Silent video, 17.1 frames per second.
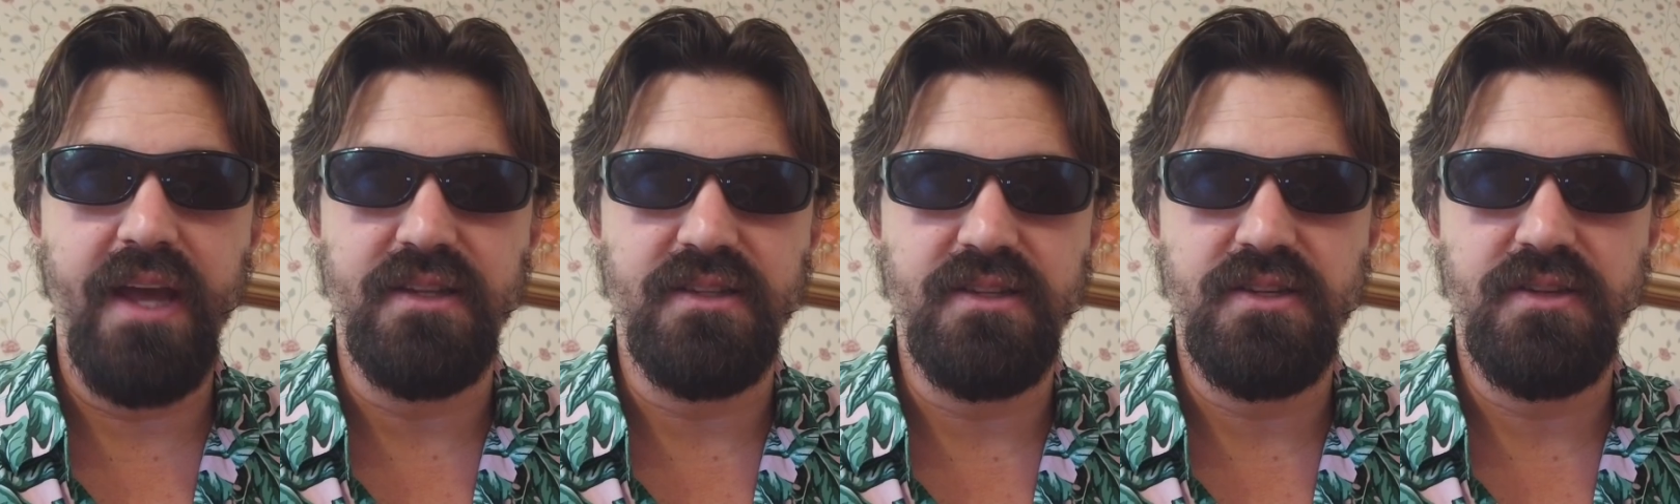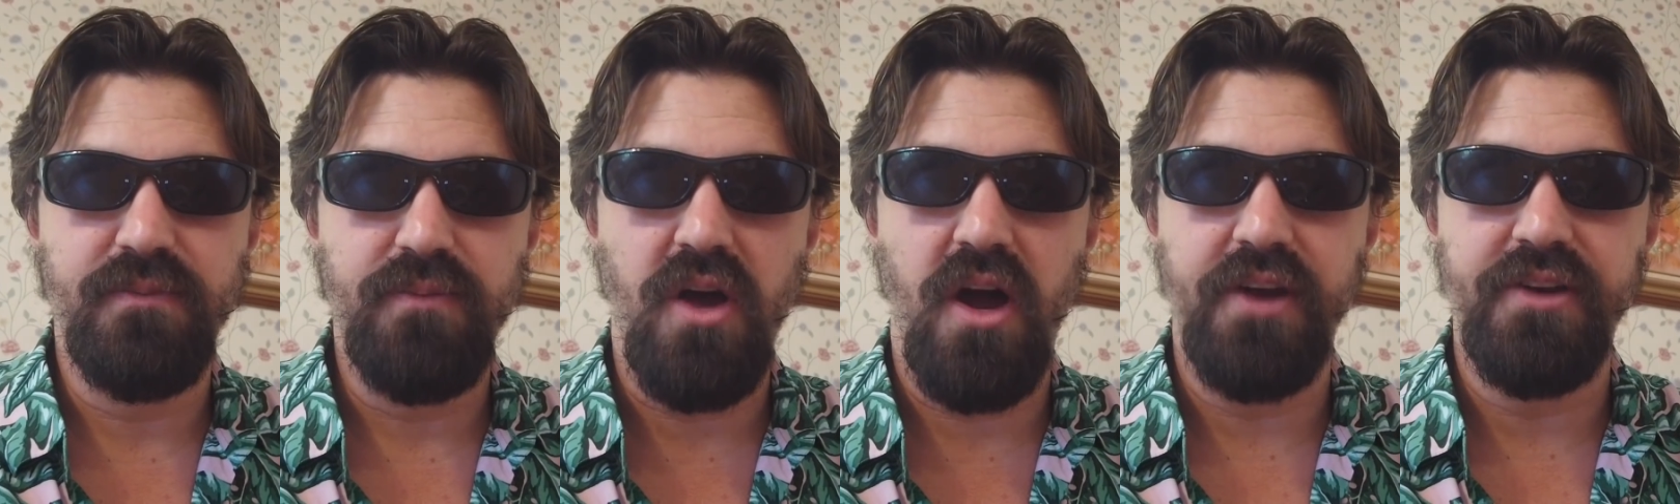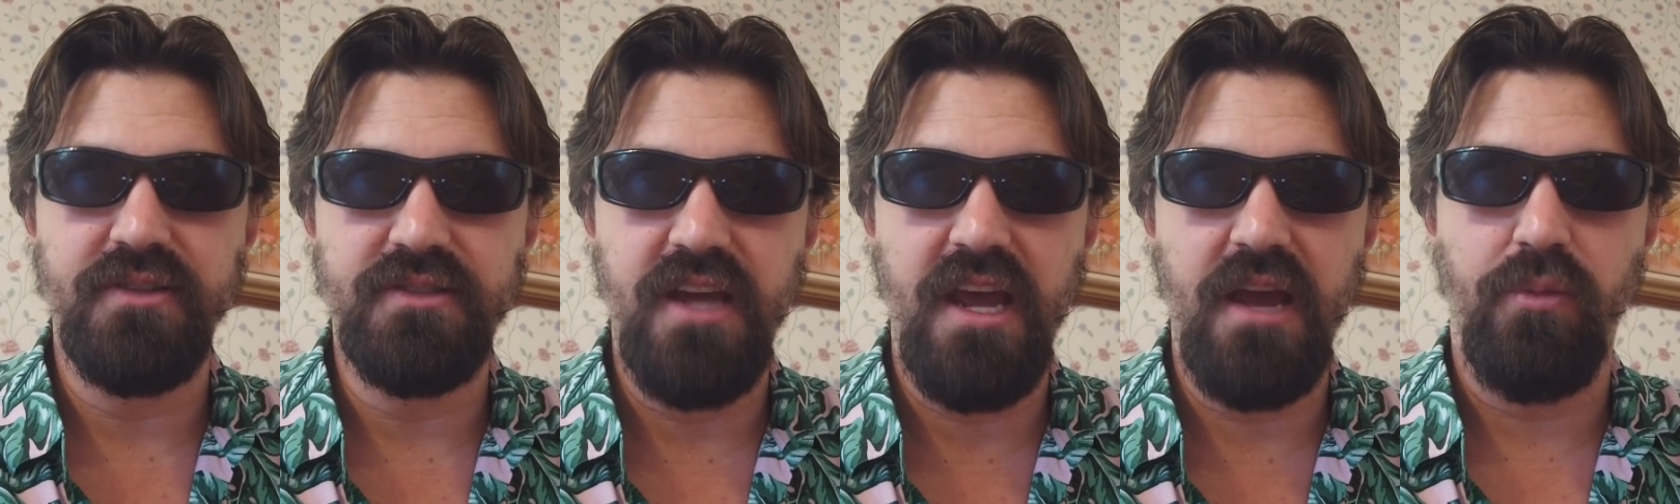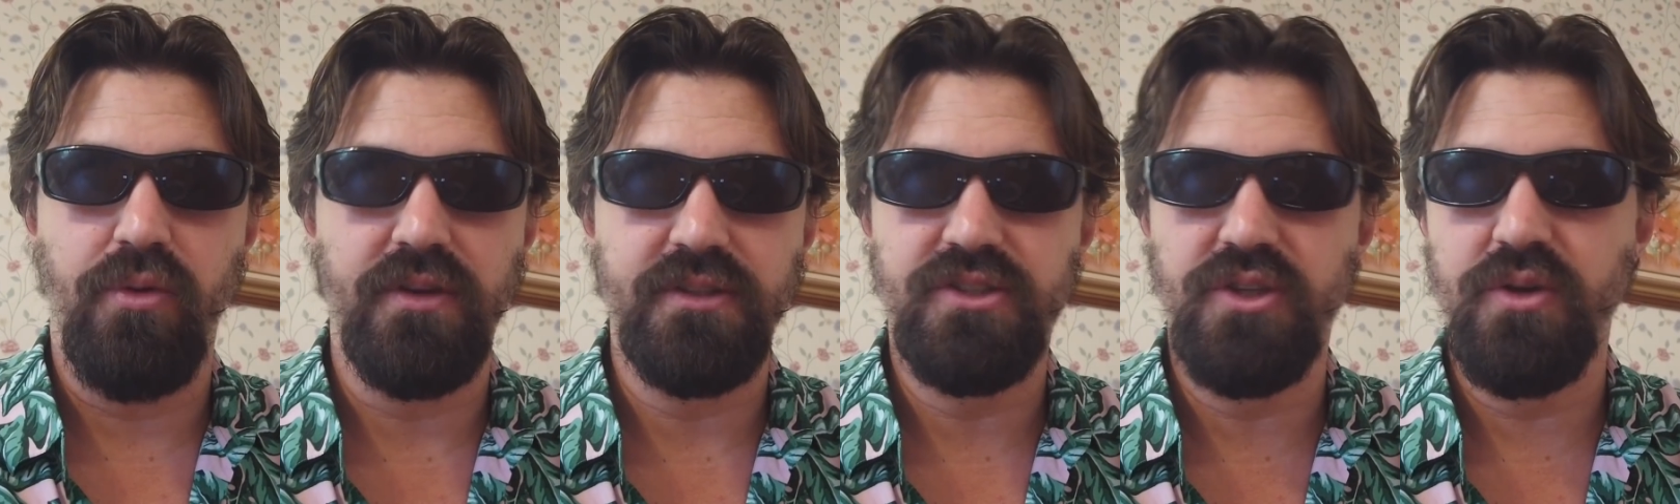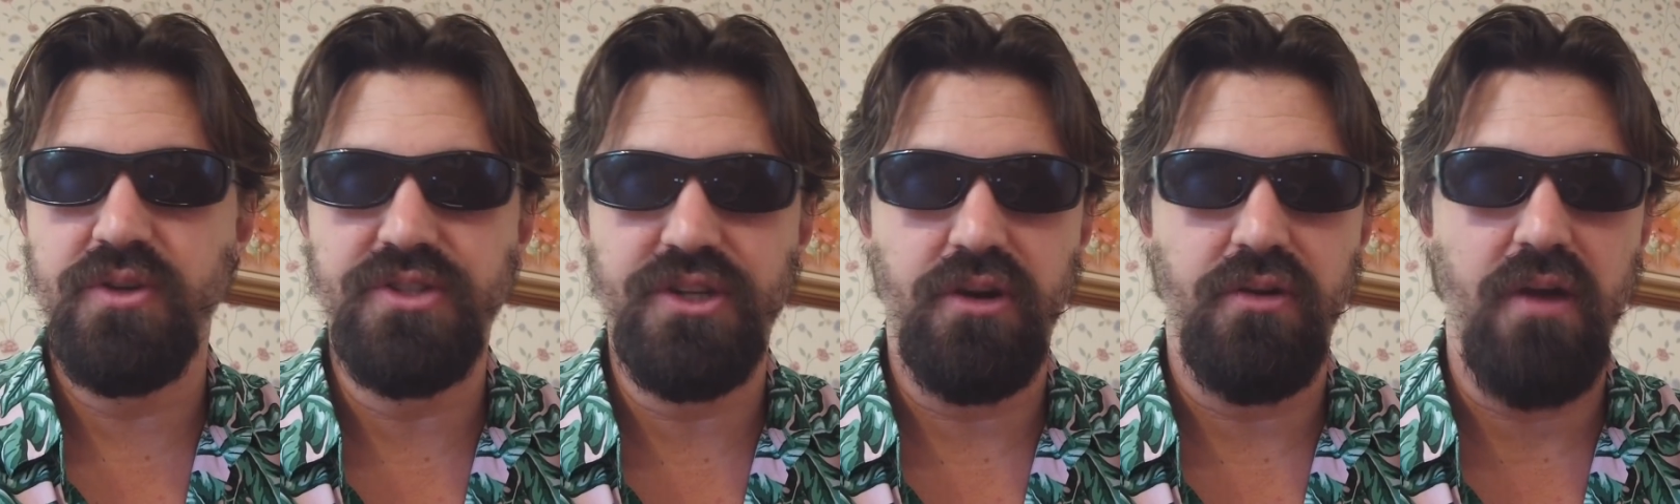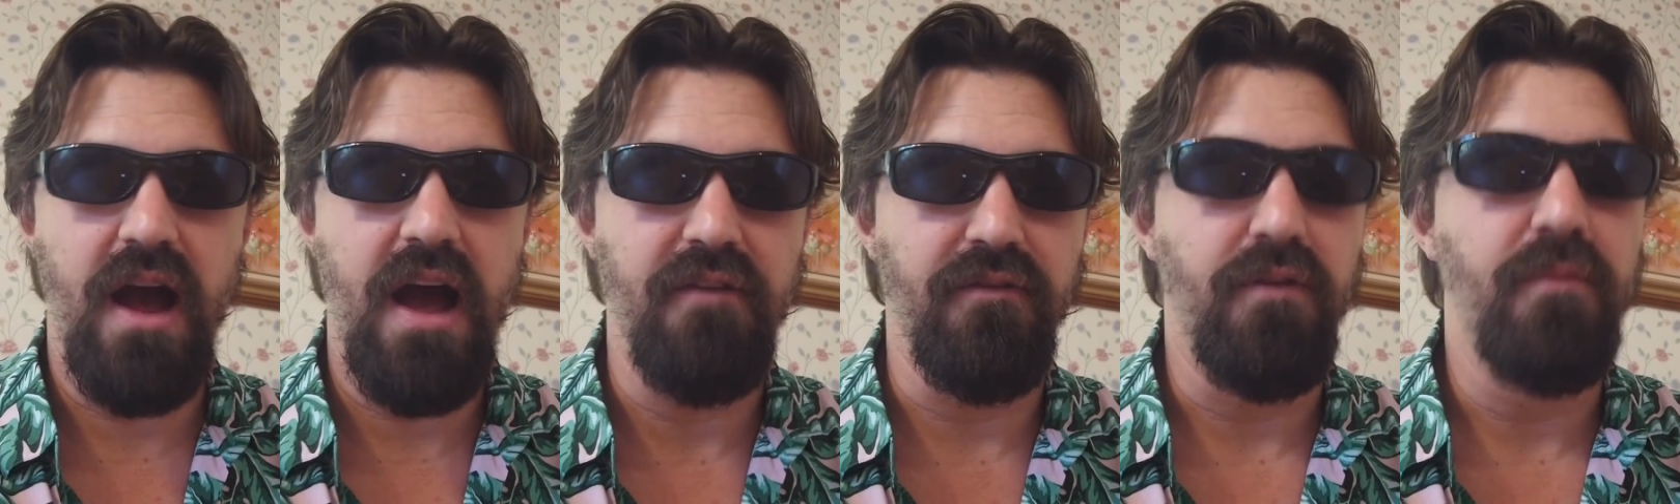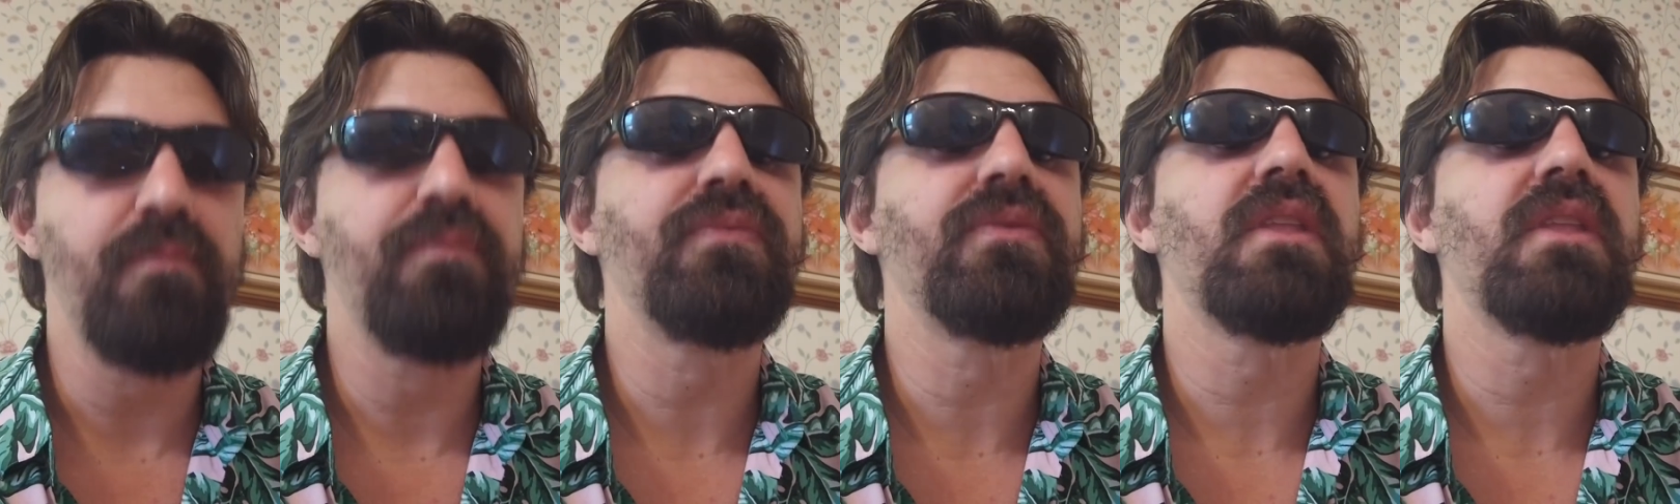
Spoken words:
plates on your table as soon as you arrive.